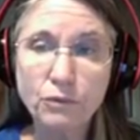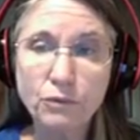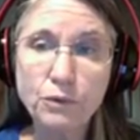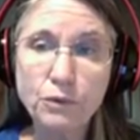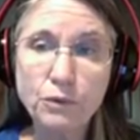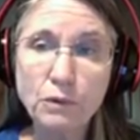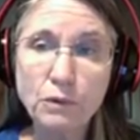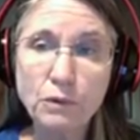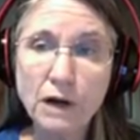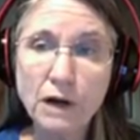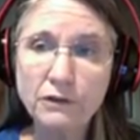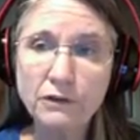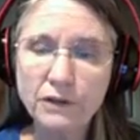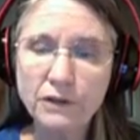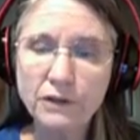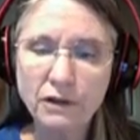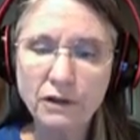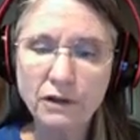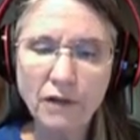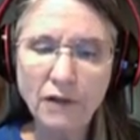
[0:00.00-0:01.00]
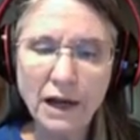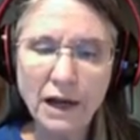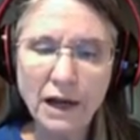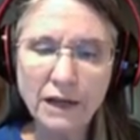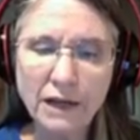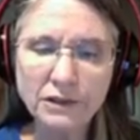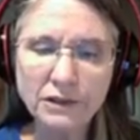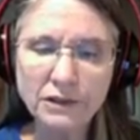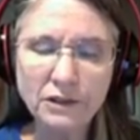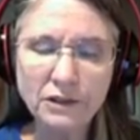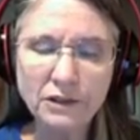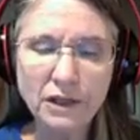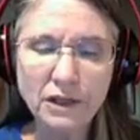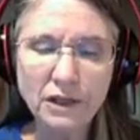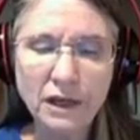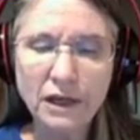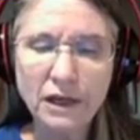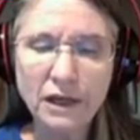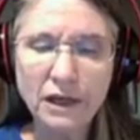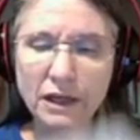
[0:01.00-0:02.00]
throughout the class
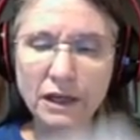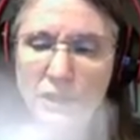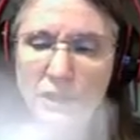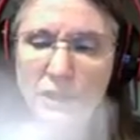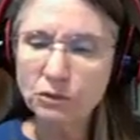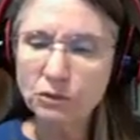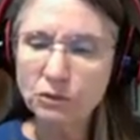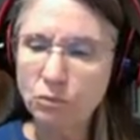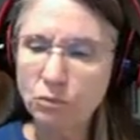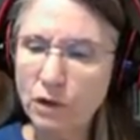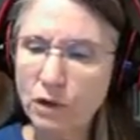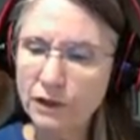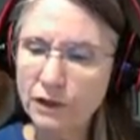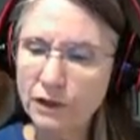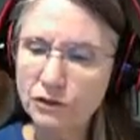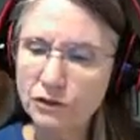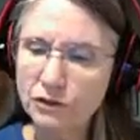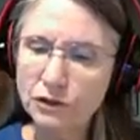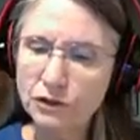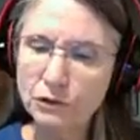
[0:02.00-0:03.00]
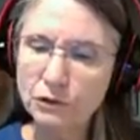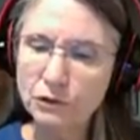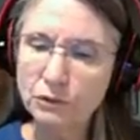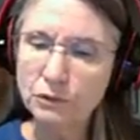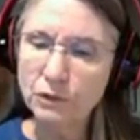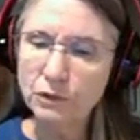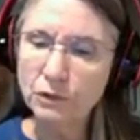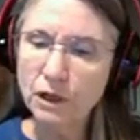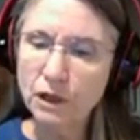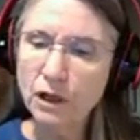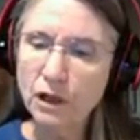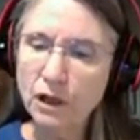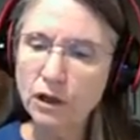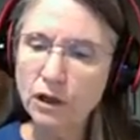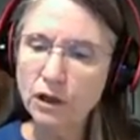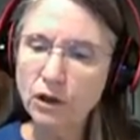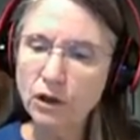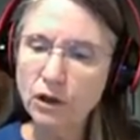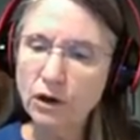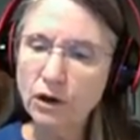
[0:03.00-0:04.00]
is one to
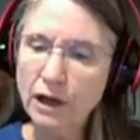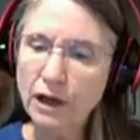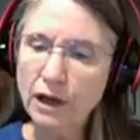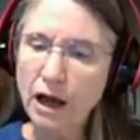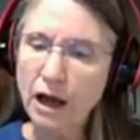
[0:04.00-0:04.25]
look